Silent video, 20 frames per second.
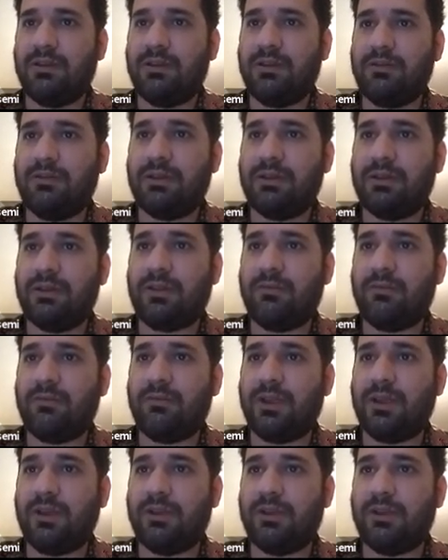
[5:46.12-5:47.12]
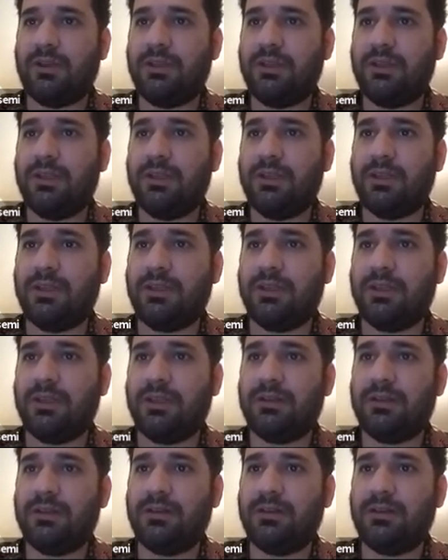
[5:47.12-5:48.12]
that's the way I did it in
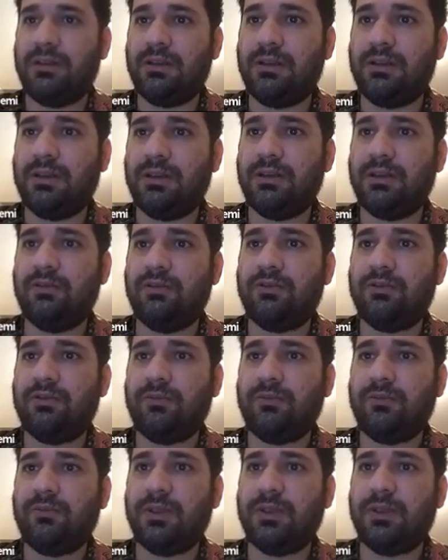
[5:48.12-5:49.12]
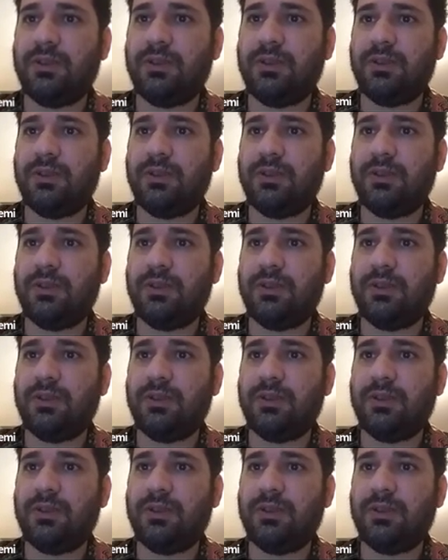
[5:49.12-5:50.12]
the YouTube video.
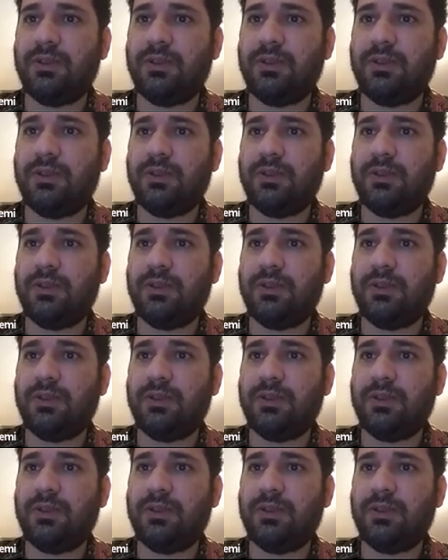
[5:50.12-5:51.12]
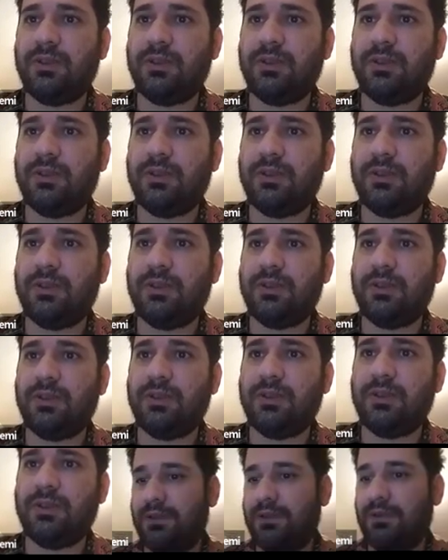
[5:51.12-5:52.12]
And if I
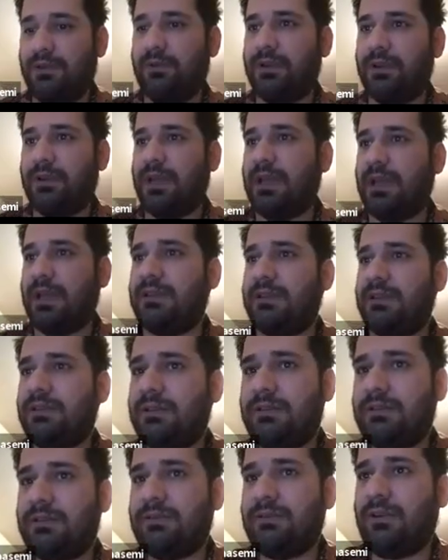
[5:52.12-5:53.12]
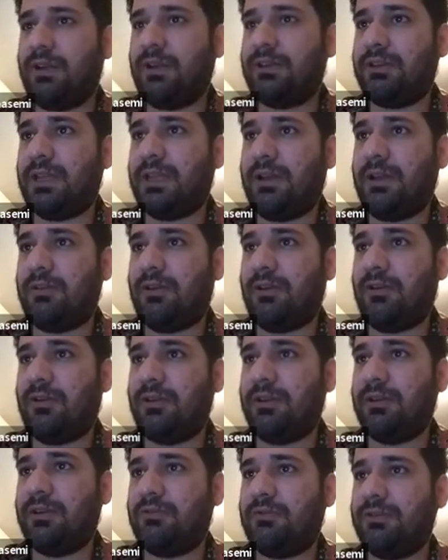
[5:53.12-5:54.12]
draw a FED for that, write down
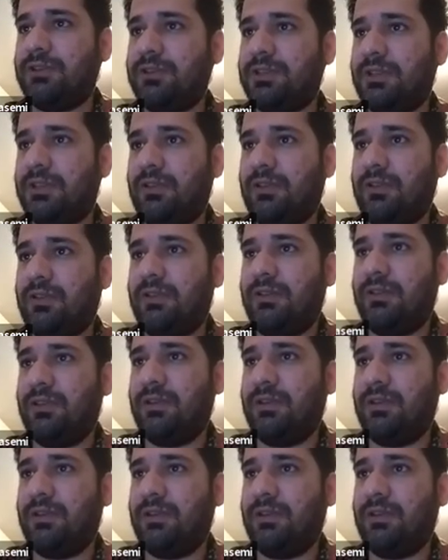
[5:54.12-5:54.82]
all the equations,